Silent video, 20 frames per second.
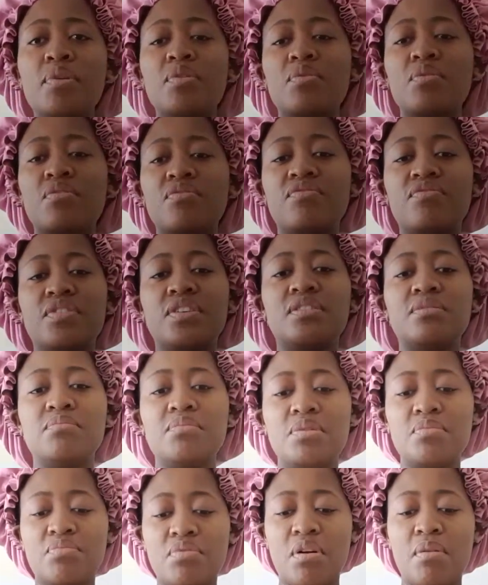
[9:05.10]
it will fit
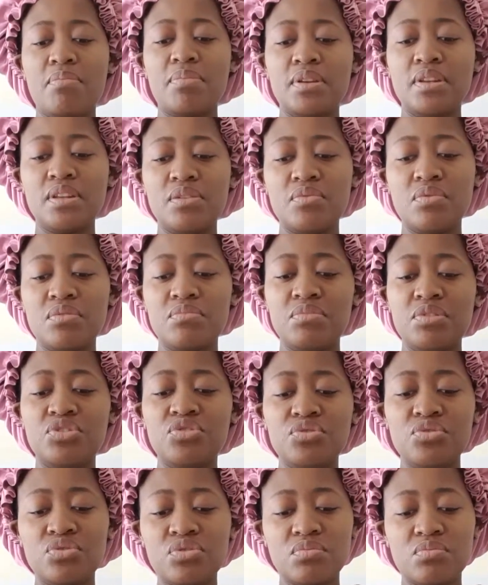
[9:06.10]
me properly, won't be
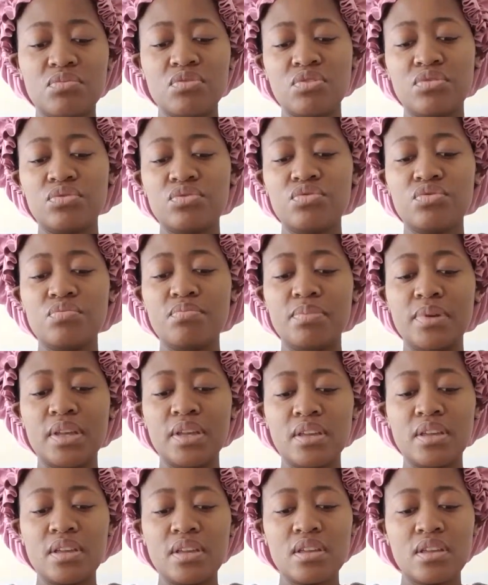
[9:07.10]
too small or too
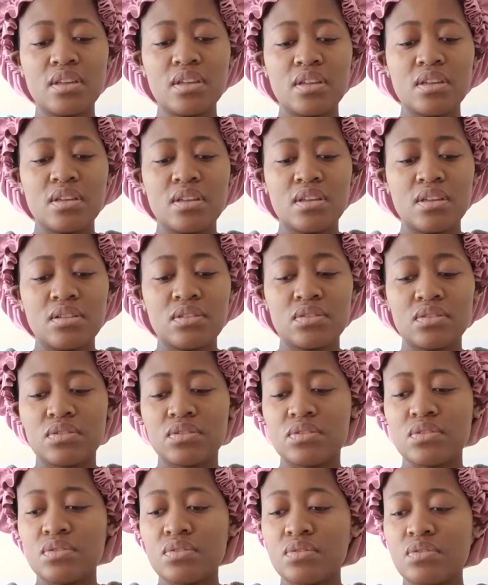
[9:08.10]
big,
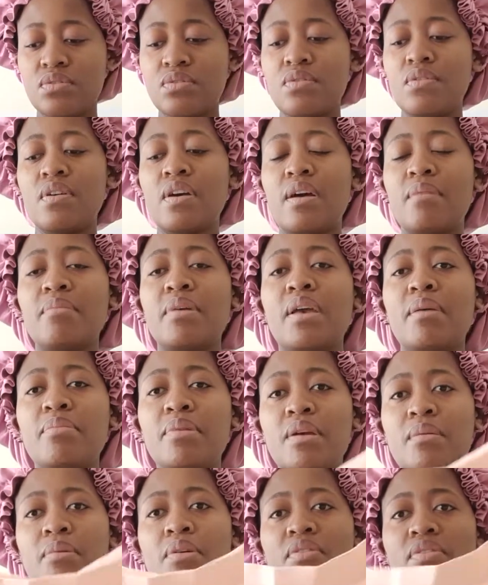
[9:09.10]
so I'm
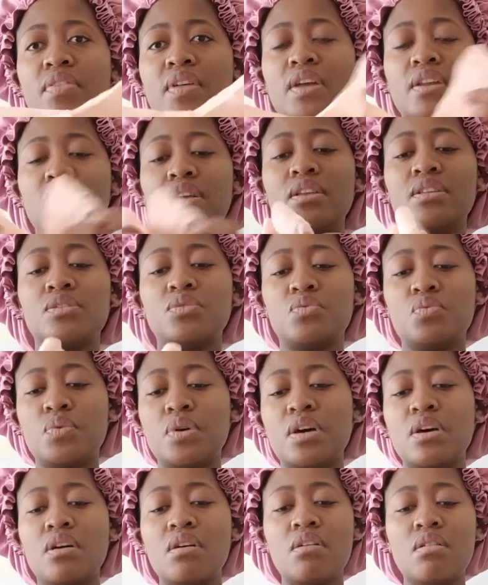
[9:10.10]
happy about that as
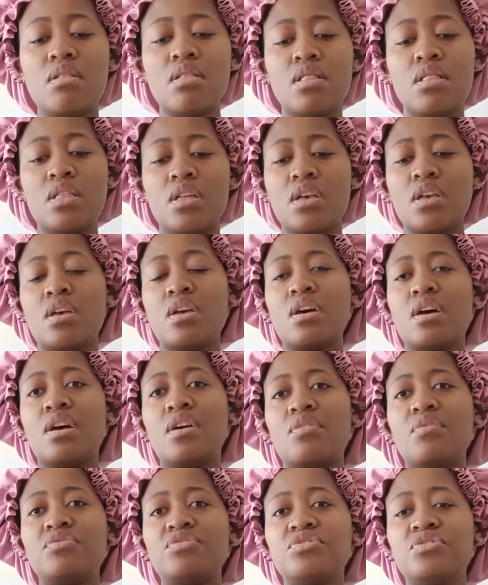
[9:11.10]
well.
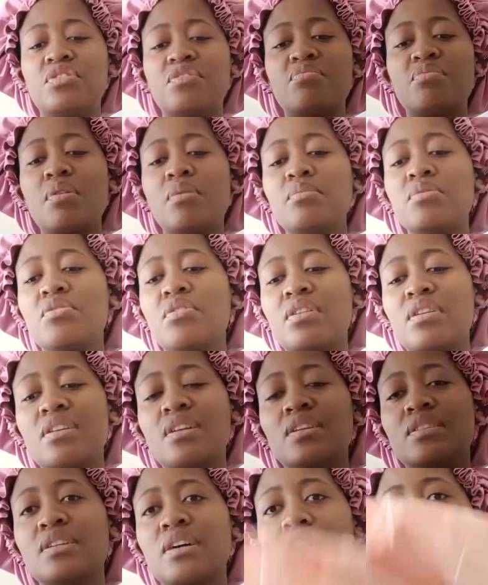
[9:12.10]
I should have probably gotten
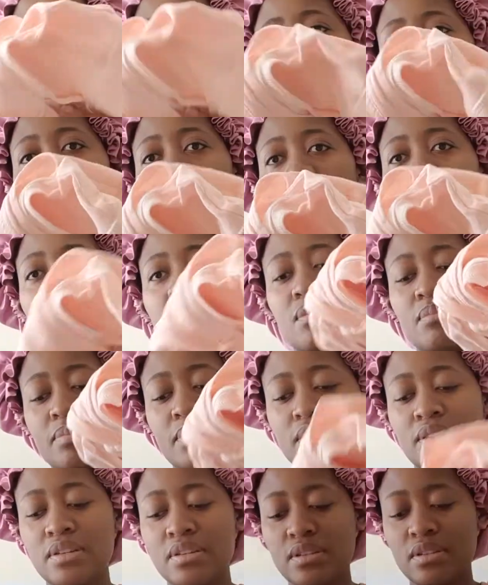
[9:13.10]
a darker color,
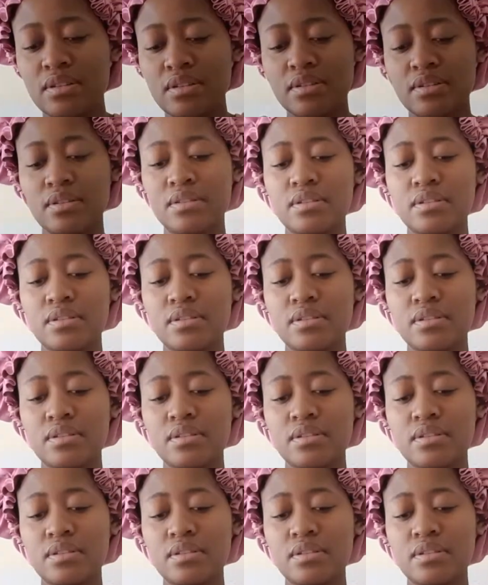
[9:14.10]
but